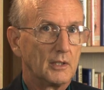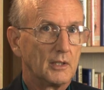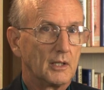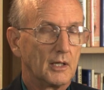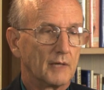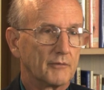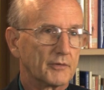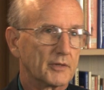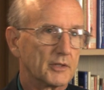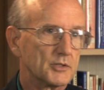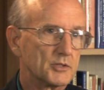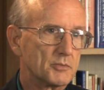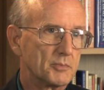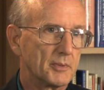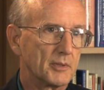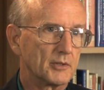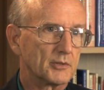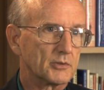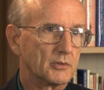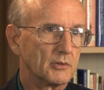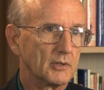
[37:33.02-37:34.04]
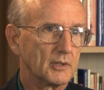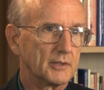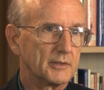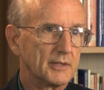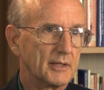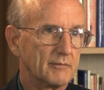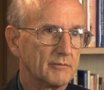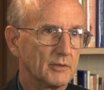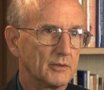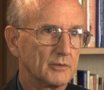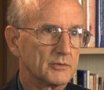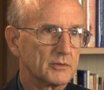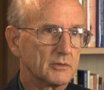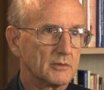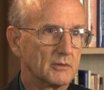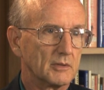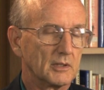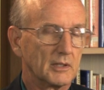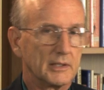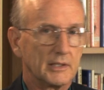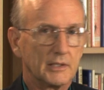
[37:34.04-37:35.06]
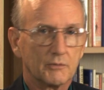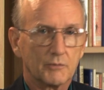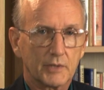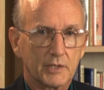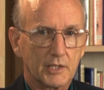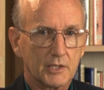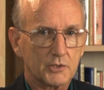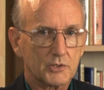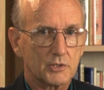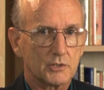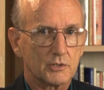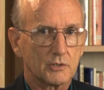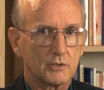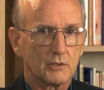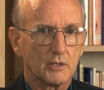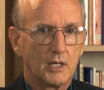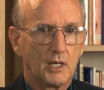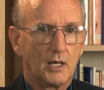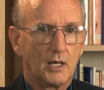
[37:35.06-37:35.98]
of conspiratorial endeavors. Henry Kissinger,